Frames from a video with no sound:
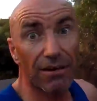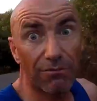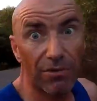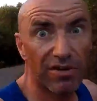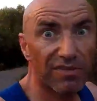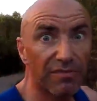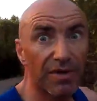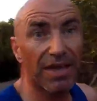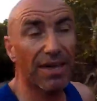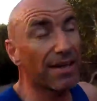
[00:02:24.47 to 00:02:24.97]
with
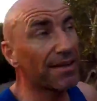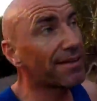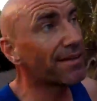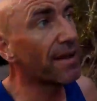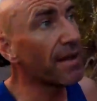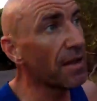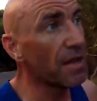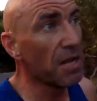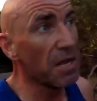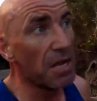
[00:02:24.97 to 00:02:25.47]
me as
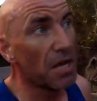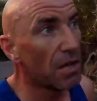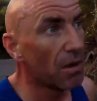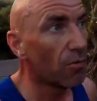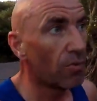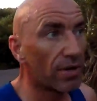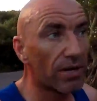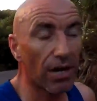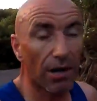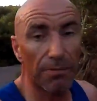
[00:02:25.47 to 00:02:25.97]

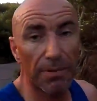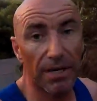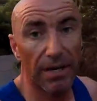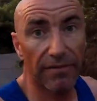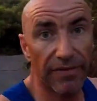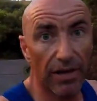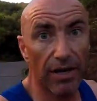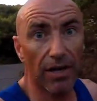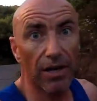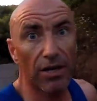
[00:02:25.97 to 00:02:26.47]
we go up
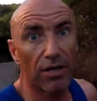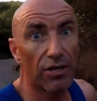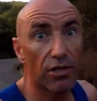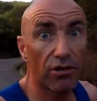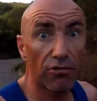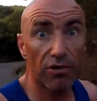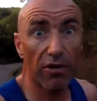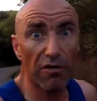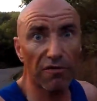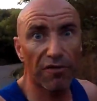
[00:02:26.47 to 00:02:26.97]
another new
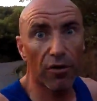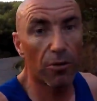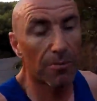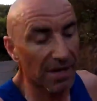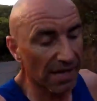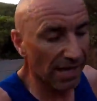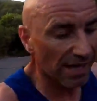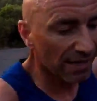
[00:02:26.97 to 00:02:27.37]
route for me.